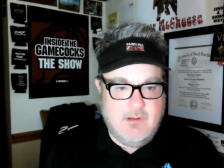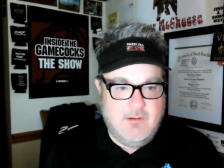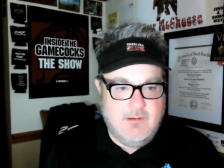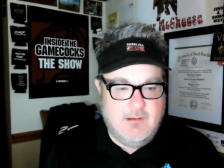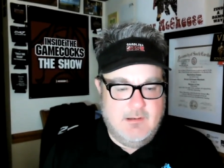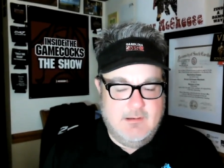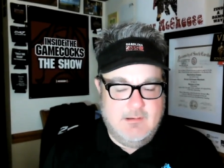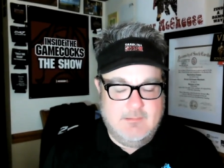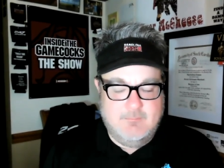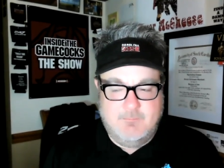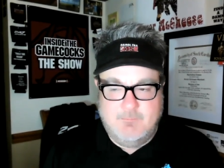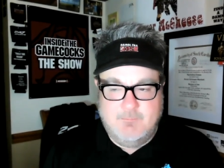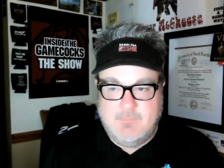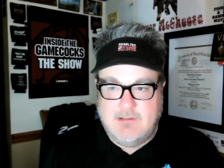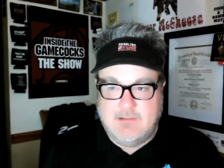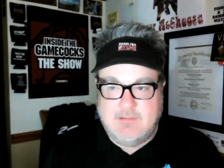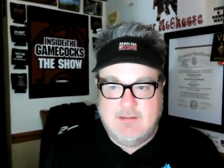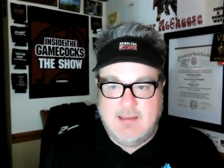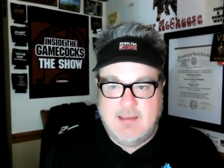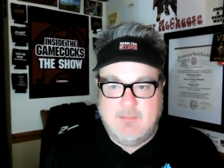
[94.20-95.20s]
uh,
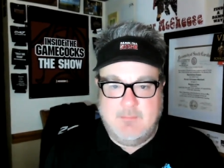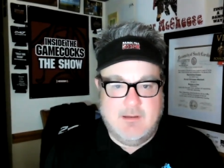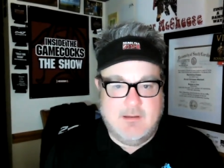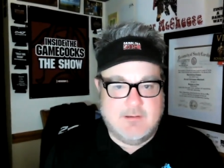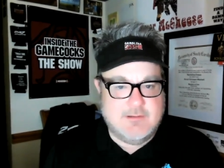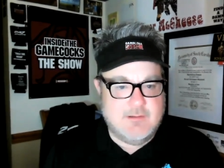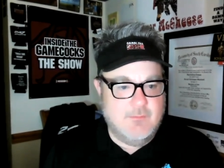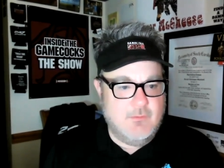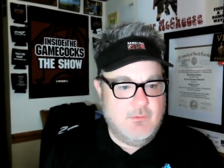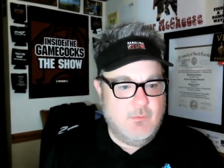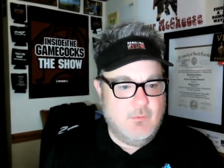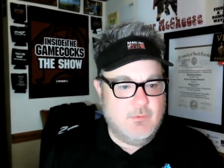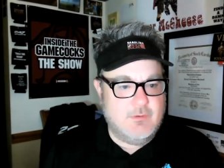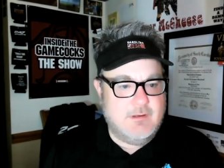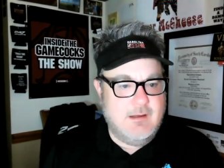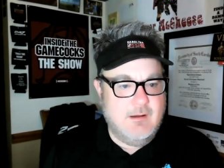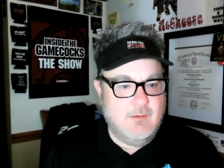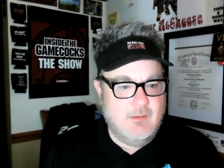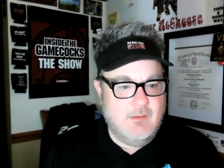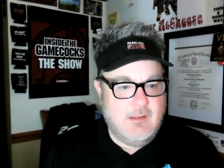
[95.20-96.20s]
picked the Gamecocks over North
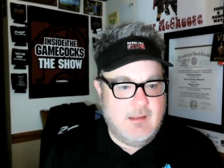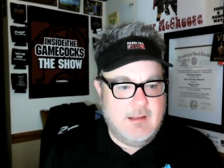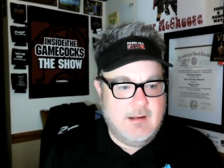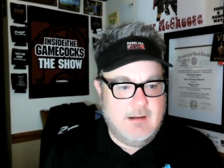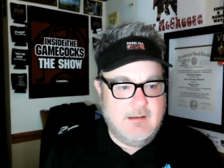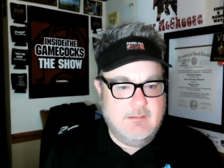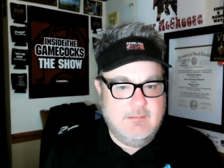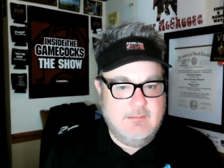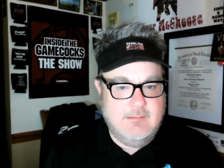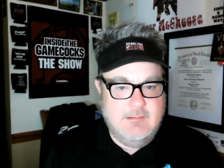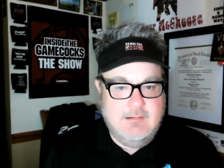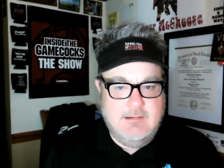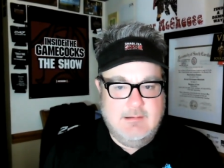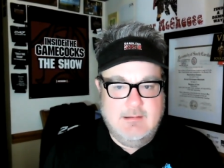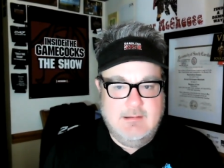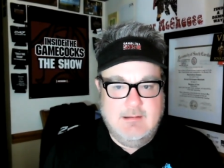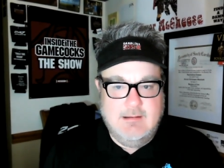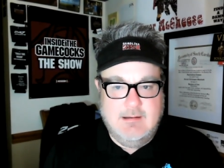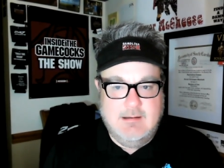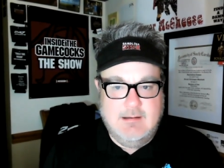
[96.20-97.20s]
Carolina,
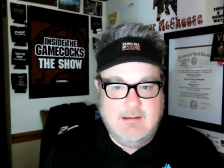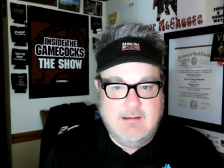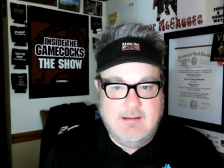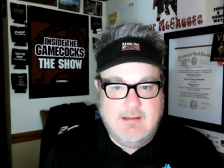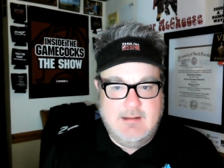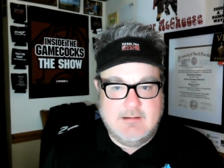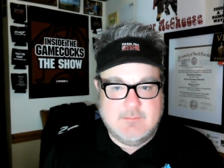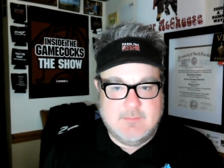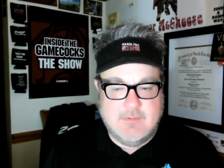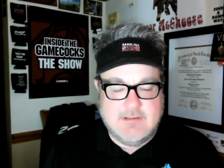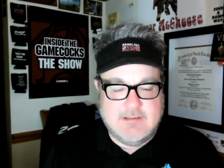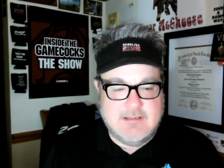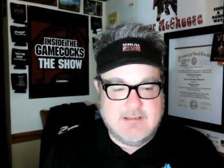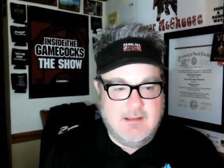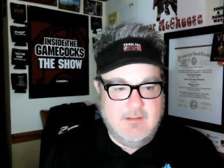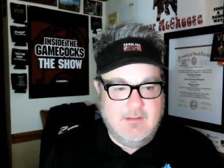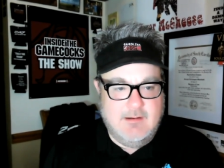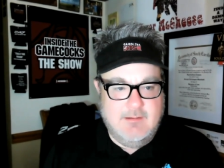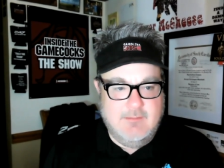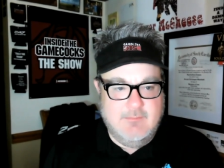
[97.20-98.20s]
uh, and has been
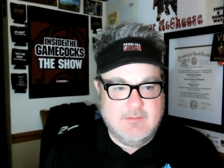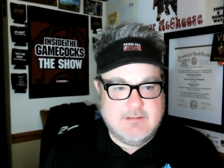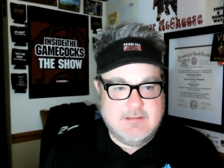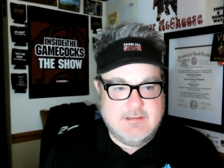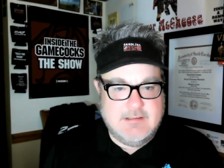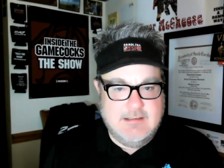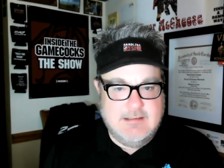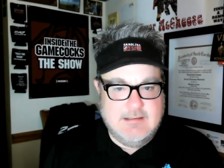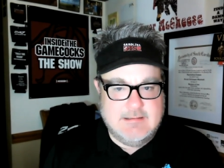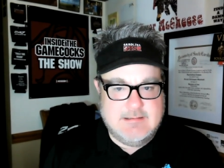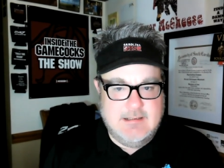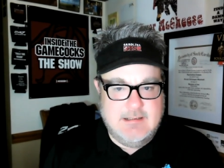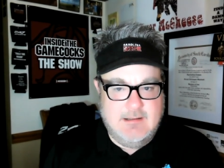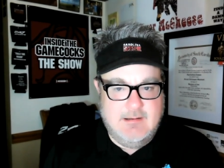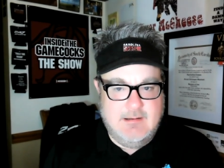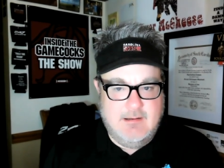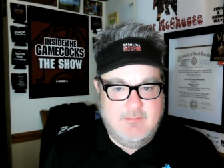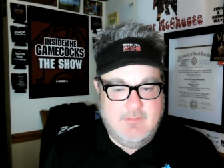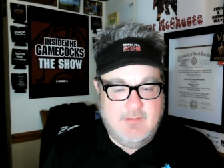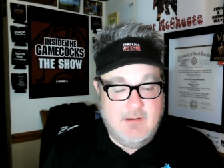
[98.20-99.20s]
solid ever since. A,
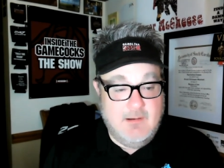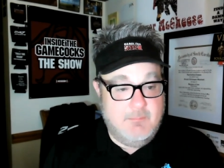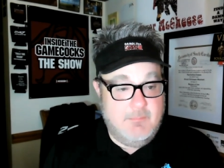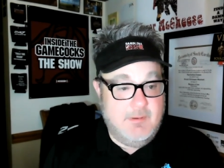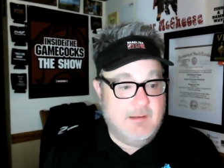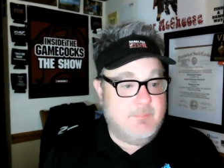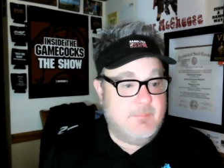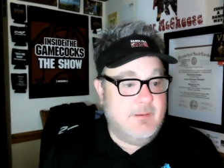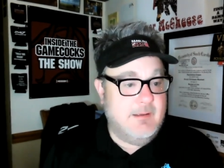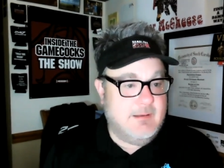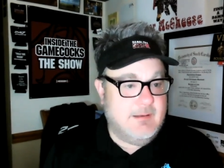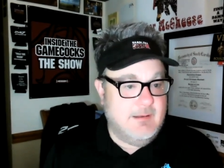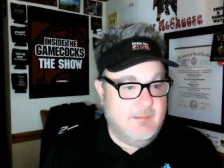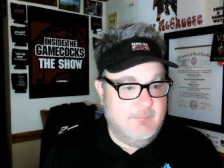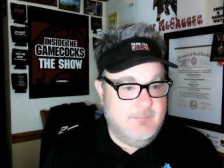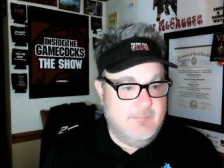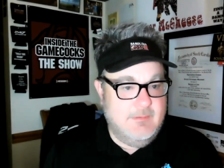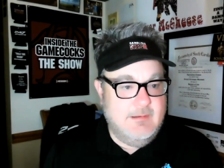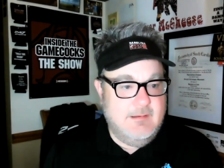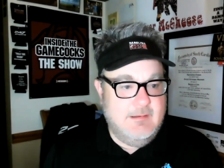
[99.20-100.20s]
a very big
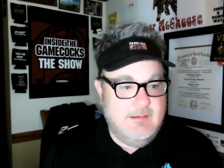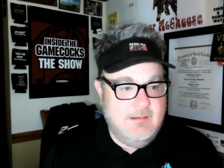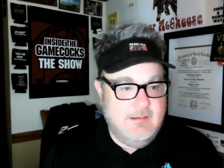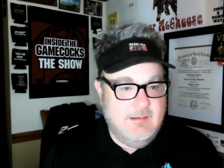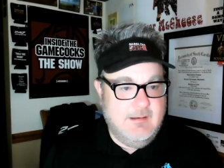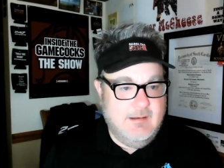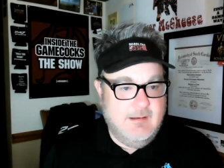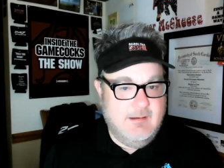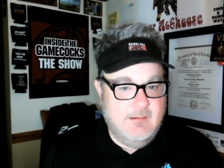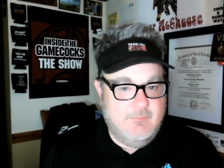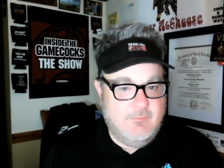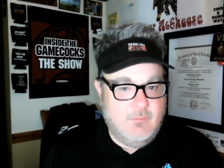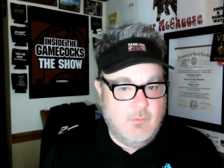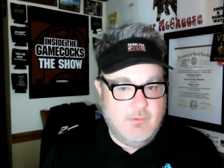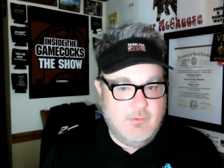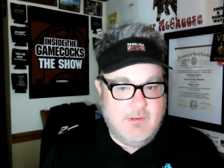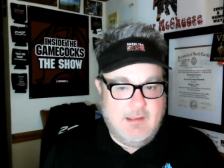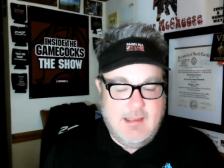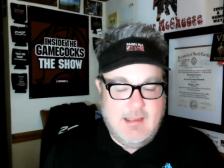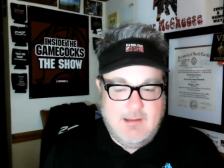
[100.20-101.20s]
pickup uh,
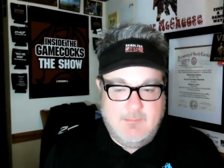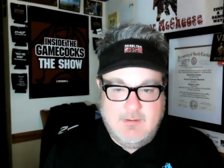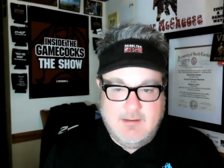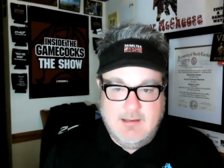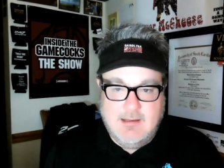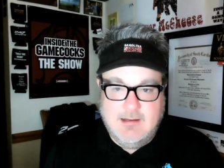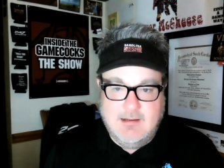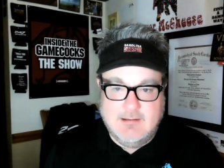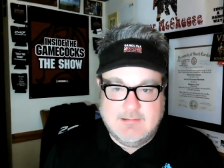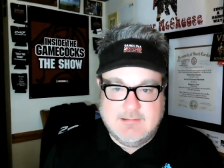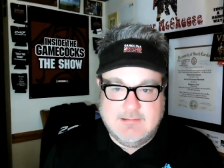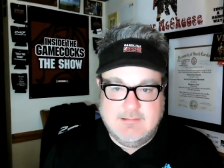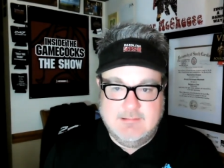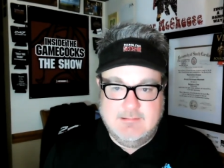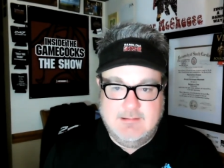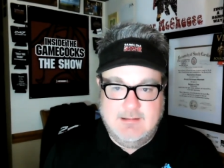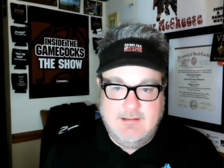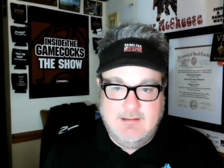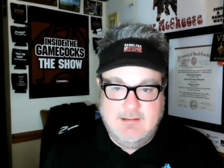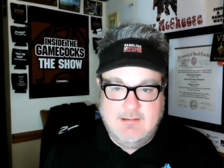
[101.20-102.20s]
for the Gamecocks,
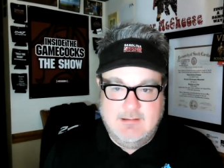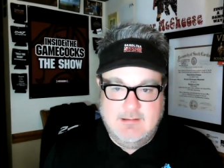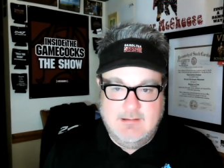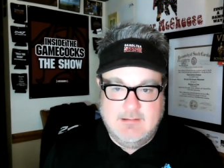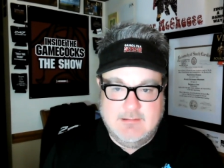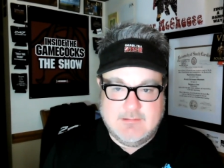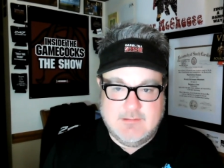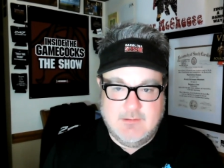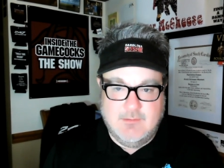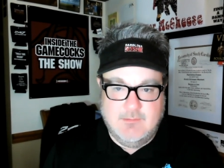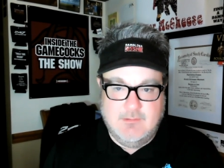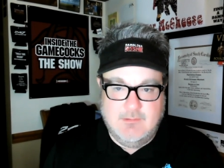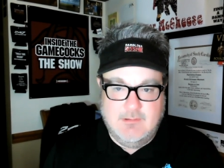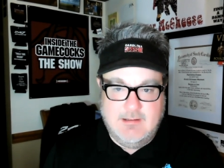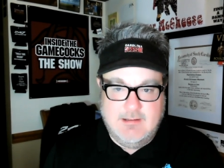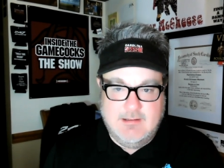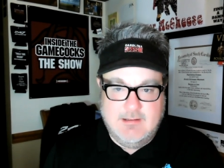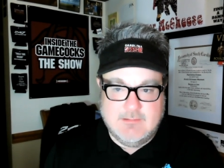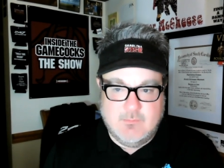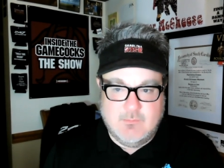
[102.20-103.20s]
and
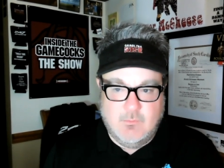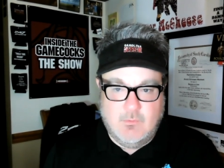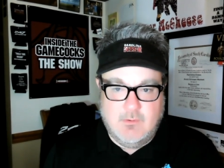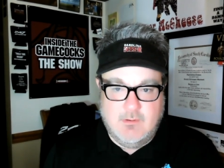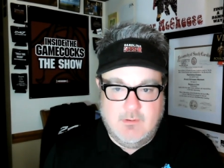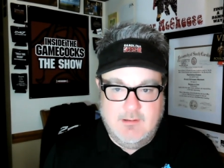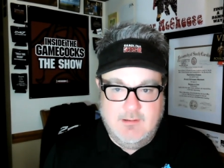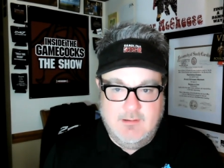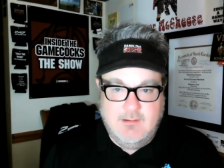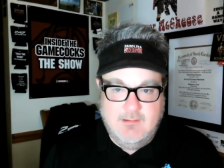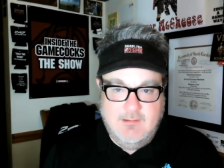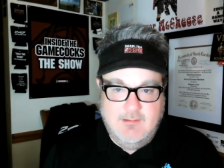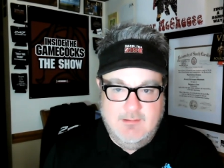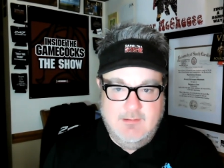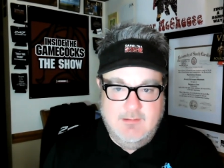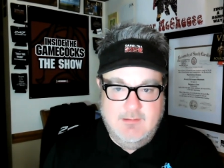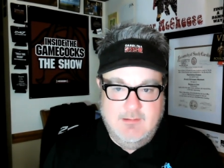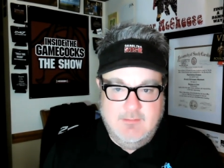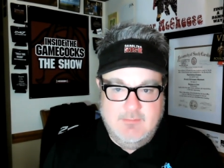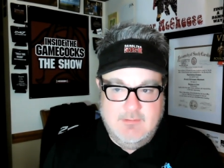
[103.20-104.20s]
certainly is one
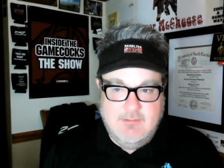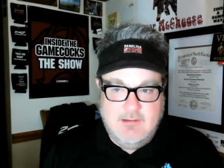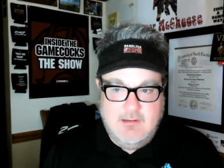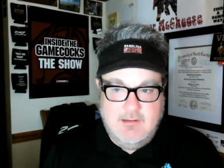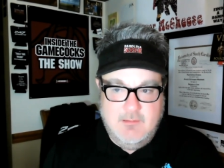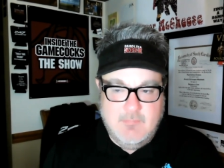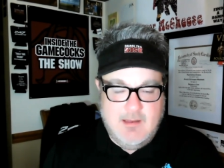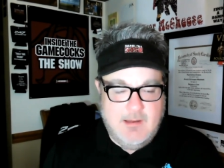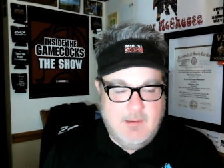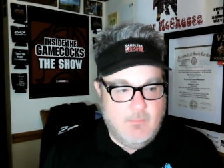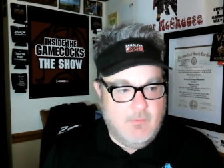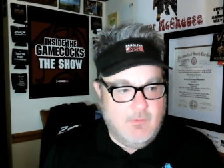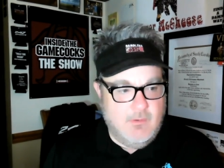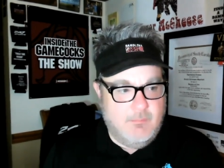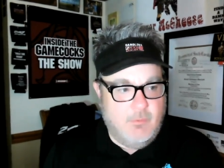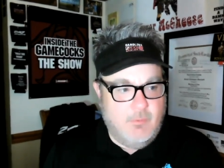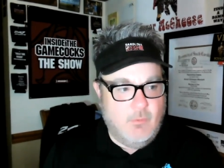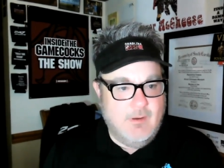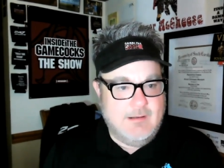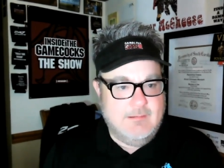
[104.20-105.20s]
that you may
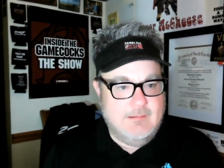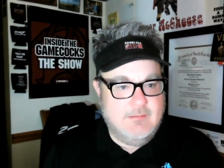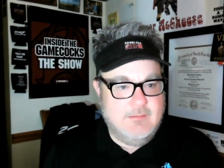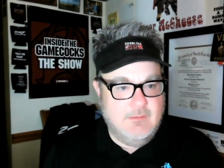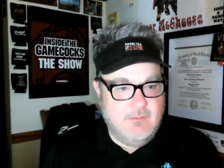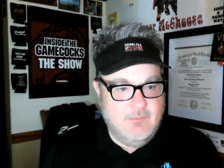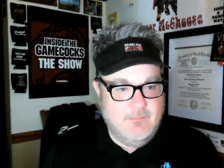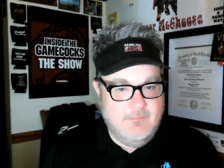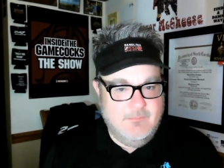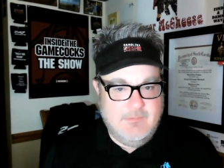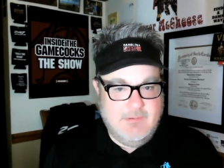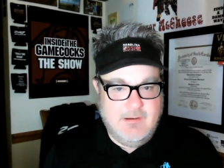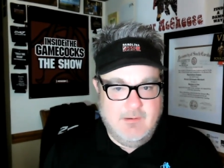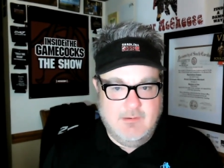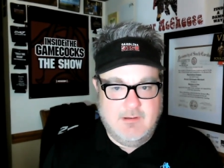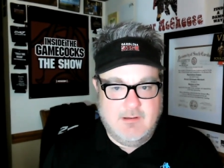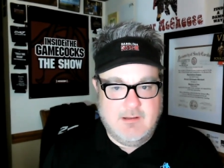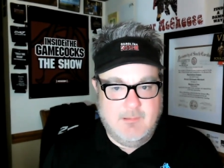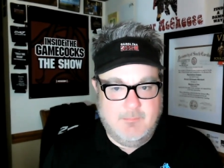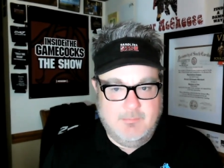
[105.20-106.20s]
want to point to here
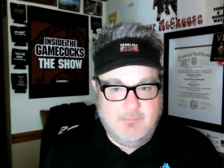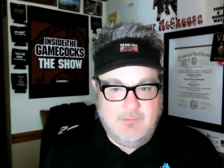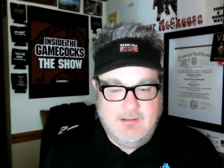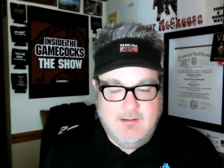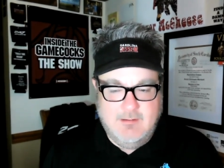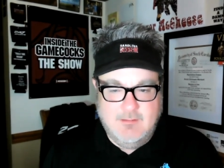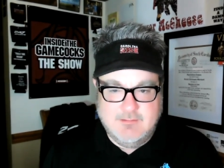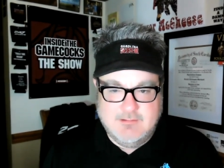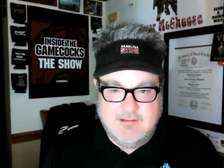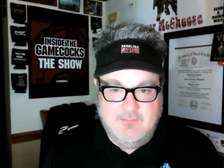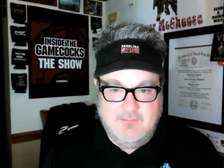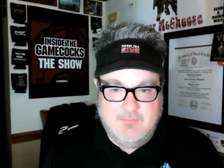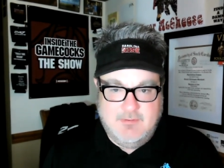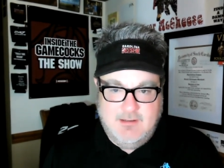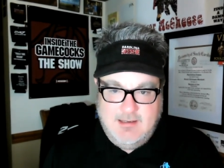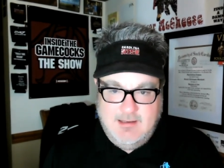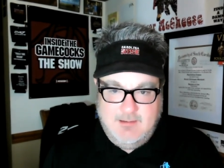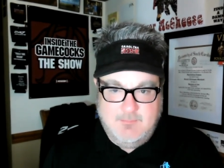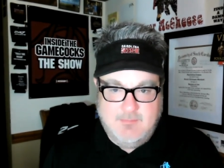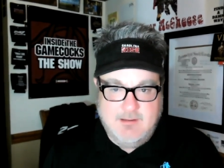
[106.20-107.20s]
in a couple of years if the
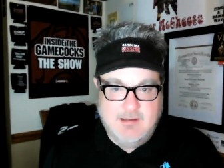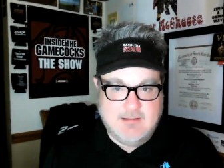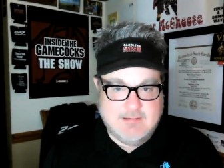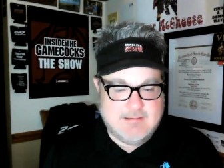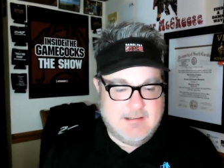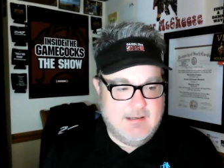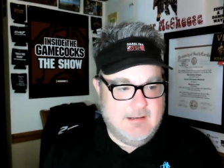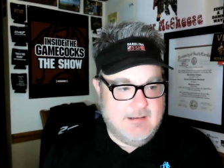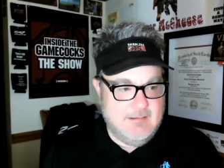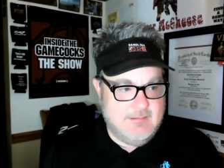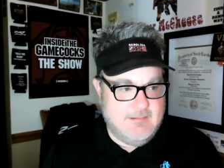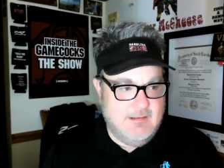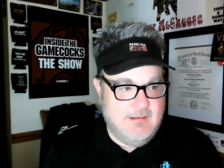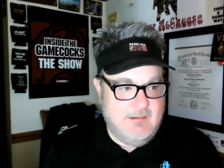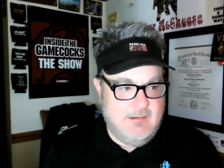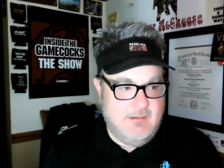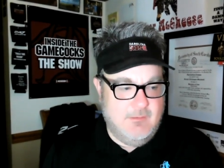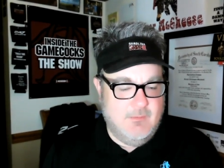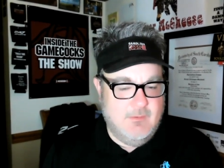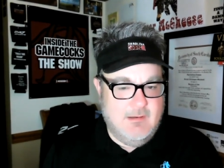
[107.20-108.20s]
Gamecocks can
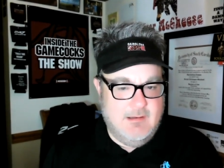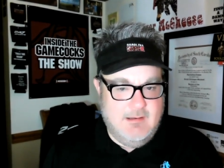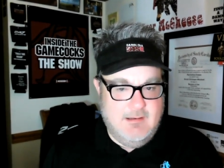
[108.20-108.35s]
continue